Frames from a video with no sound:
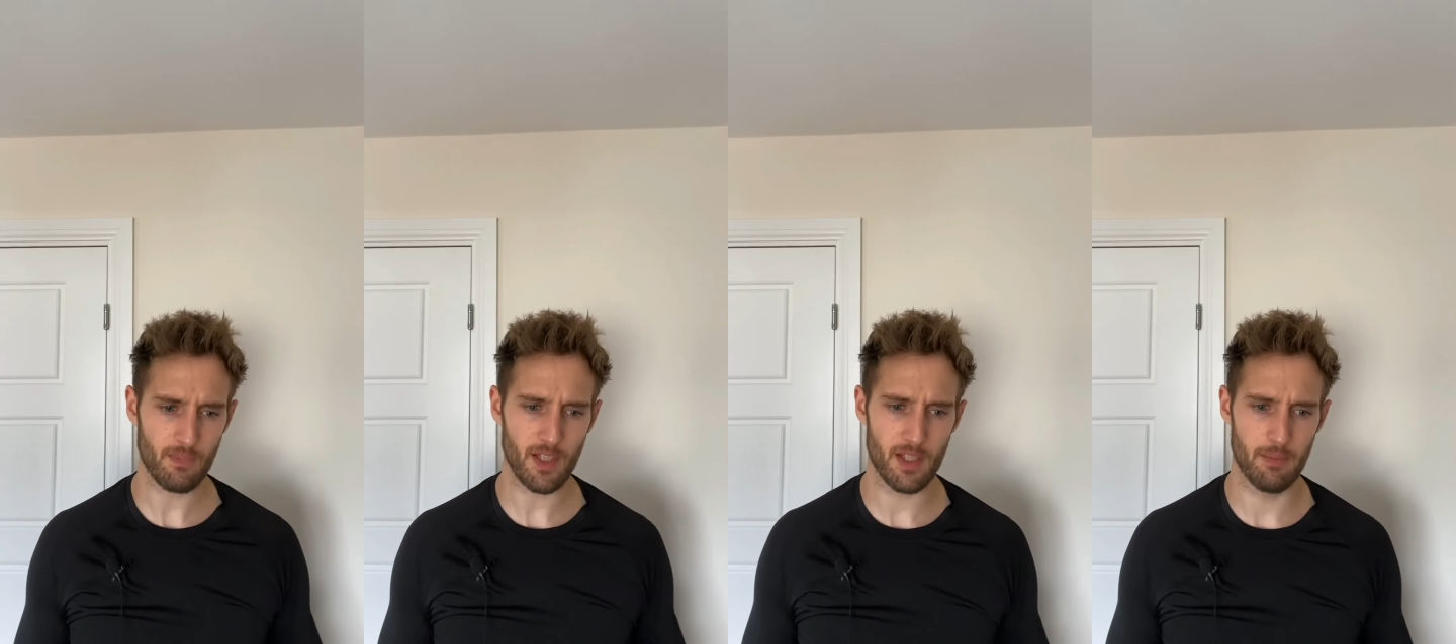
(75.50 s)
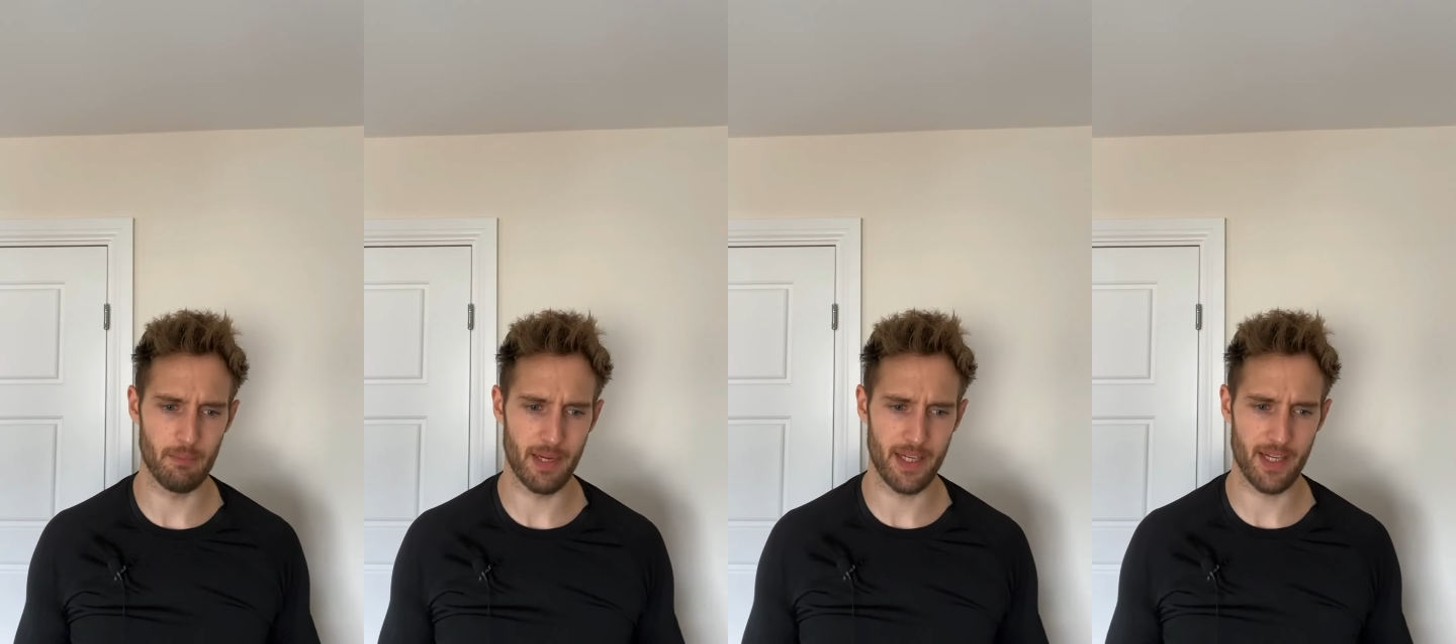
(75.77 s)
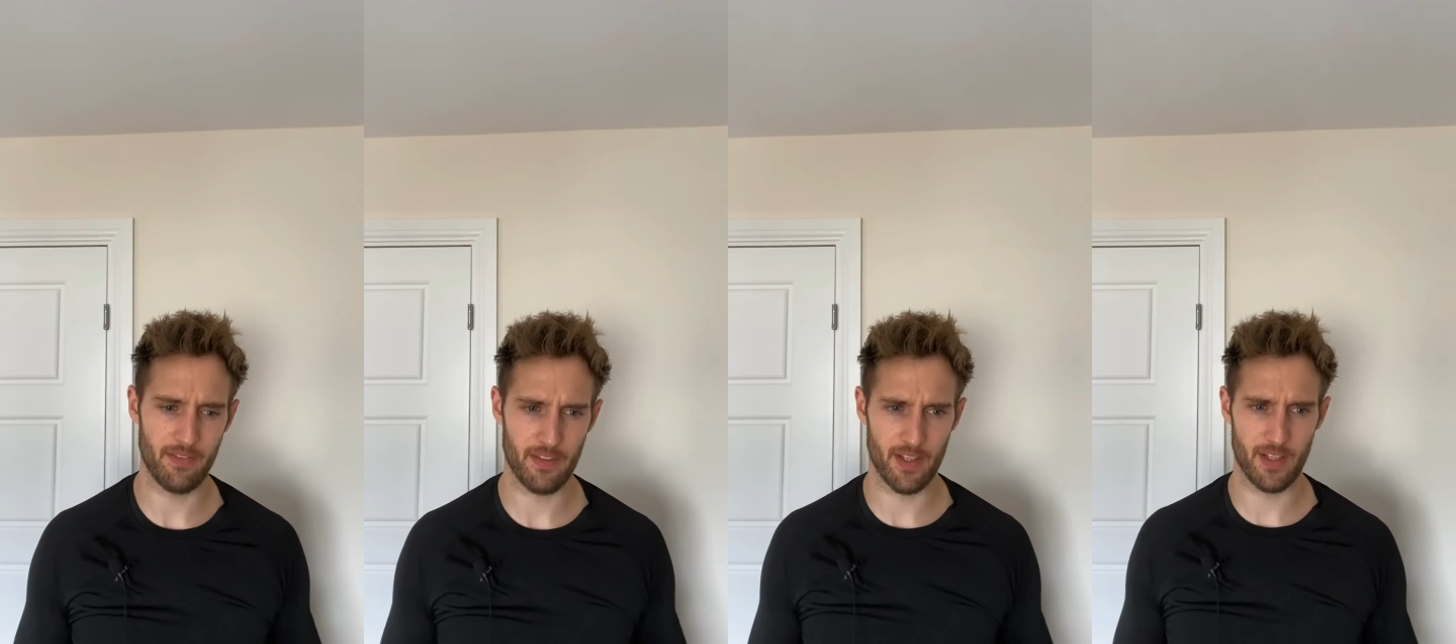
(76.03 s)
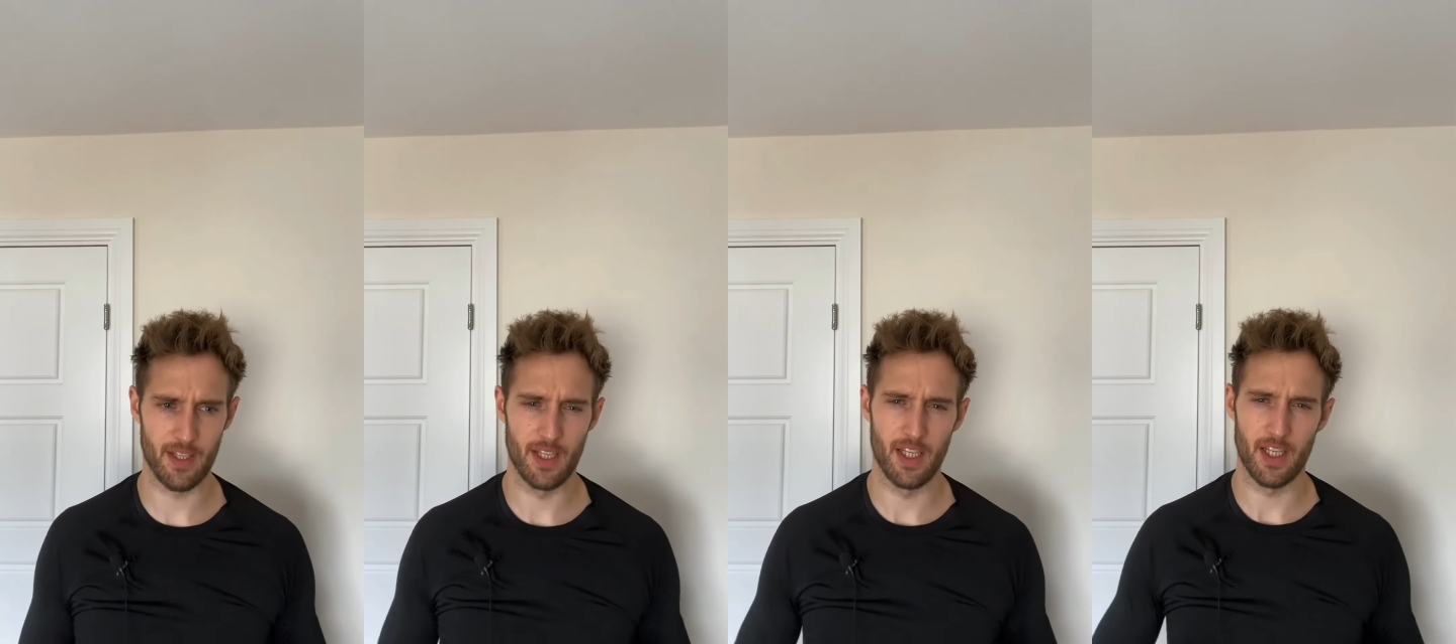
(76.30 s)
meaning
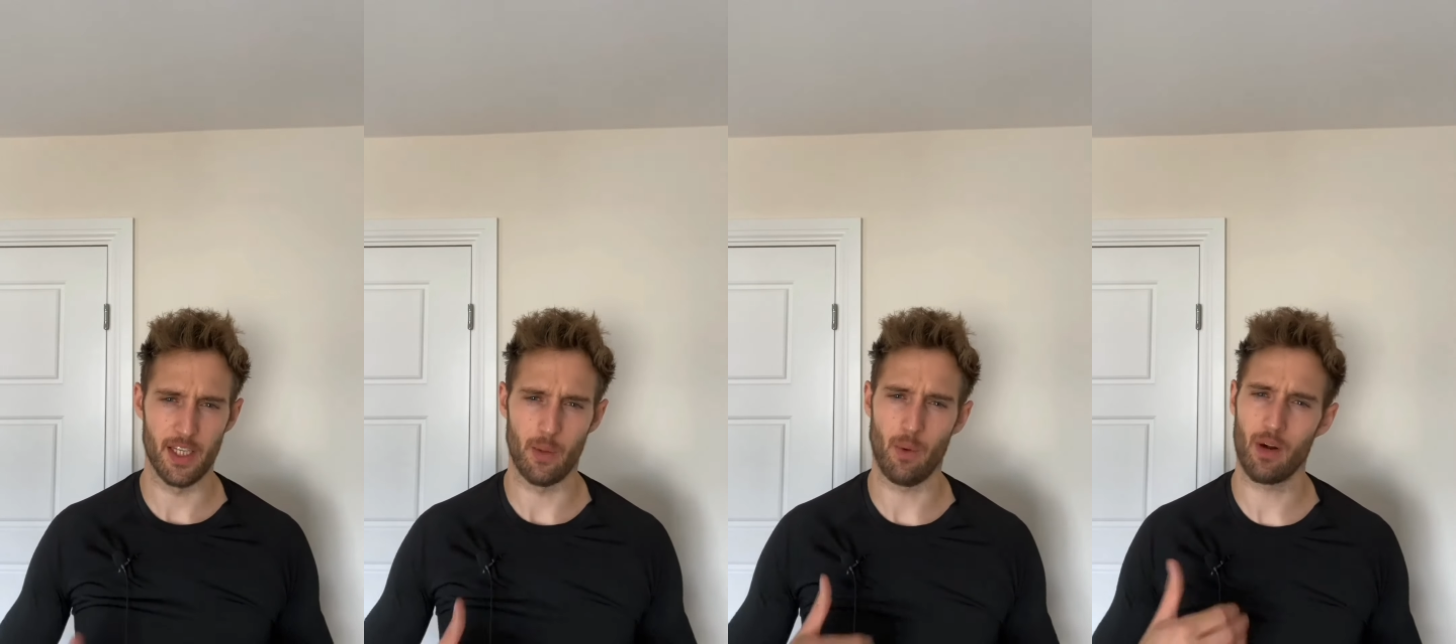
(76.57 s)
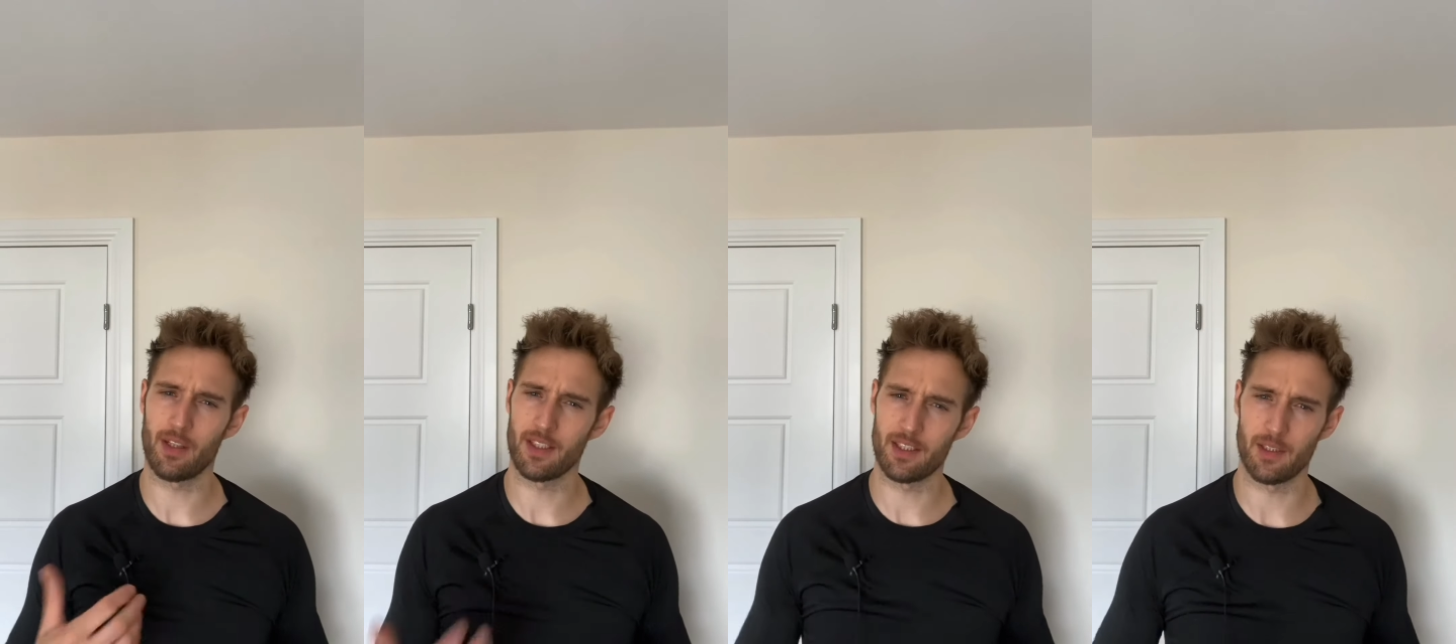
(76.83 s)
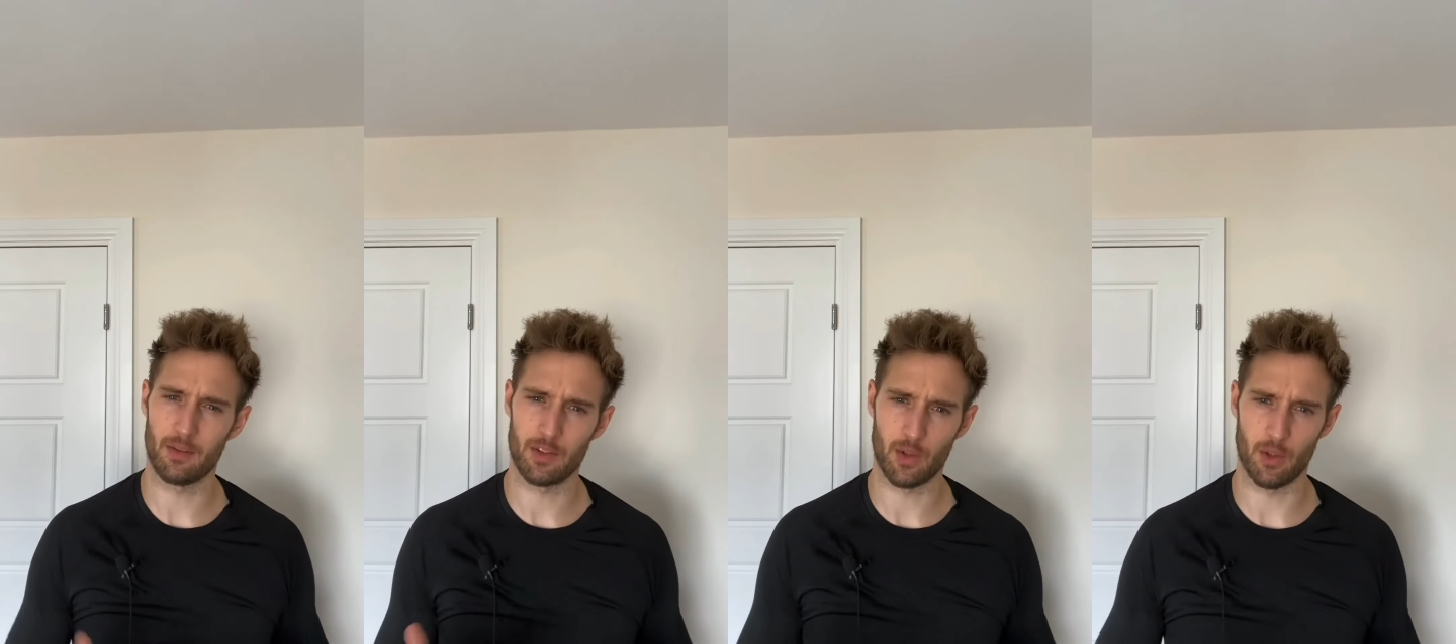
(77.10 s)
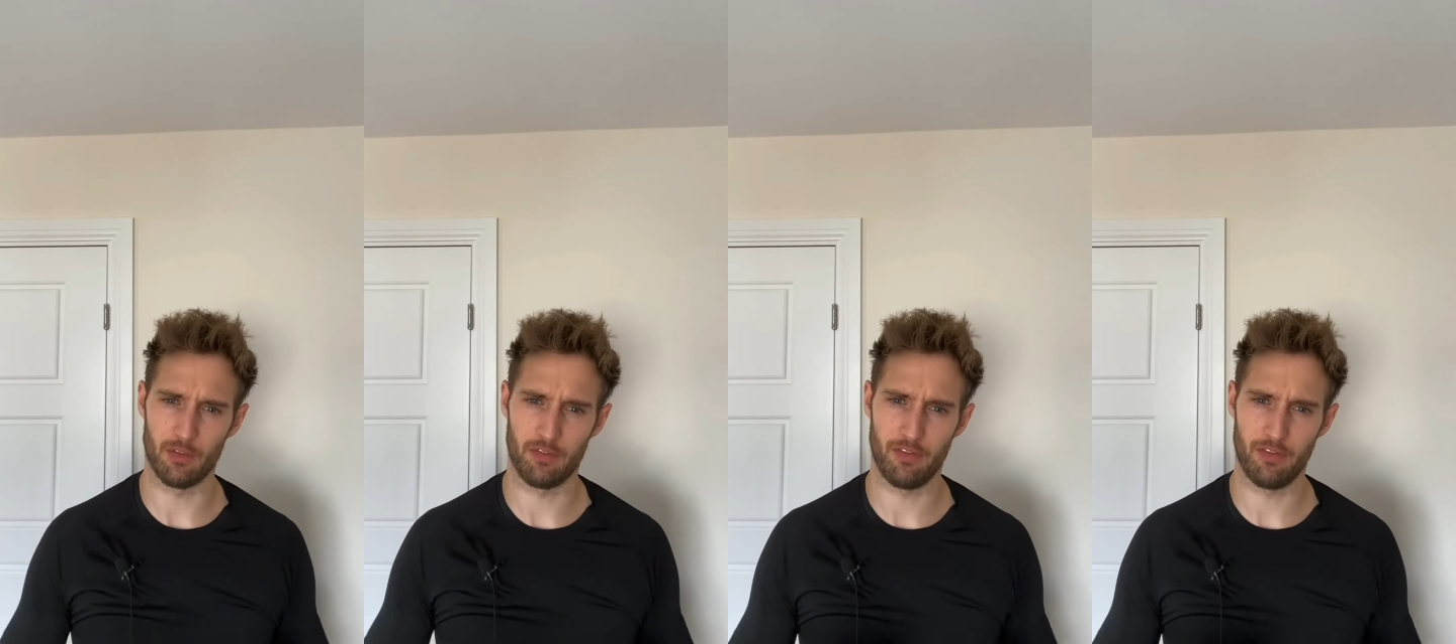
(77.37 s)
that you are going to sort of